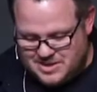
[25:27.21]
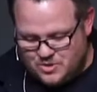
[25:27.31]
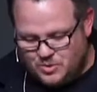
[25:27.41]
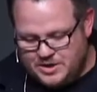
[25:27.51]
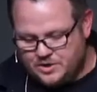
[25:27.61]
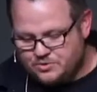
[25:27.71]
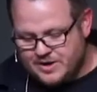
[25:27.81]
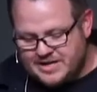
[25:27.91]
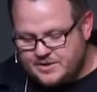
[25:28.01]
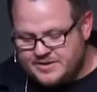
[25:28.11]
What
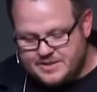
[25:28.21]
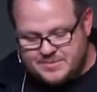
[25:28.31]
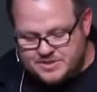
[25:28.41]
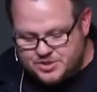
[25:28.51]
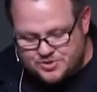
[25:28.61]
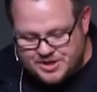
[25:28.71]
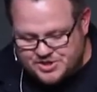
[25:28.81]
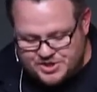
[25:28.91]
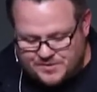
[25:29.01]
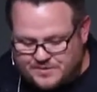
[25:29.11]
greater
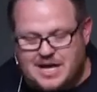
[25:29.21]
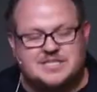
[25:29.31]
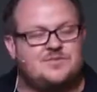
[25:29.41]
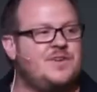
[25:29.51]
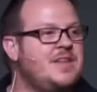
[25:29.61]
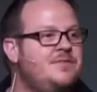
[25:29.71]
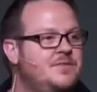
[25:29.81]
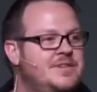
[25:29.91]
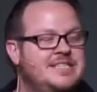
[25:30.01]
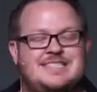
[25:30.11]
demonstration of God's
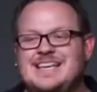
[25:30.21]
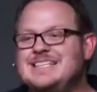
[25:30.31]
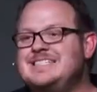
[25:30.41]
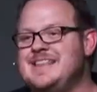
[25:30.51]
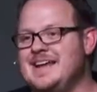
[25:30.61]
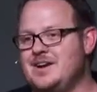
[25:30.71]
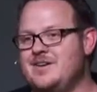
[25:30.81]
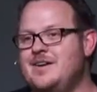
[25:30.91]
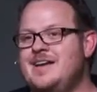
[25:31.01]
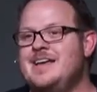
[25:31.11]
faithfulness is
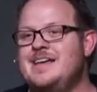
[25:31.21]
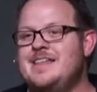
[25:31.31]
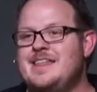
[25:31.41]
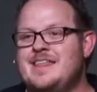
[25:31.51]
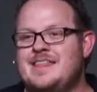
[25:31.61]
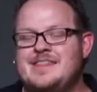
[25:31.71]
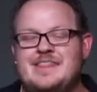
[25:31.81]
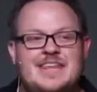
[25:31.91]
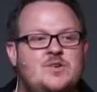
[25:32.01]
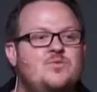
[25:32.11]
there
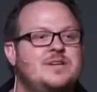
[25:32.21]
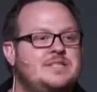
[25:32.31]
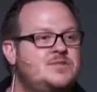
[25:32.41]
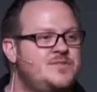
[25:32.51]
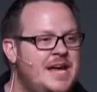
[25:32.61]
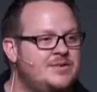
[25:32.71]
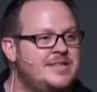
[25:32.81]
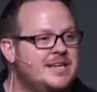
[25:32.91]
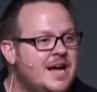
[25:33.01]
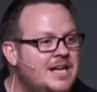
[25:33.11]
than what is found in
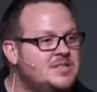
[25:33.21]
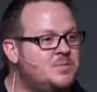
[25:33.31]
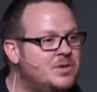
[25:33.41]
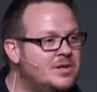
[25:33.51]
the gospel?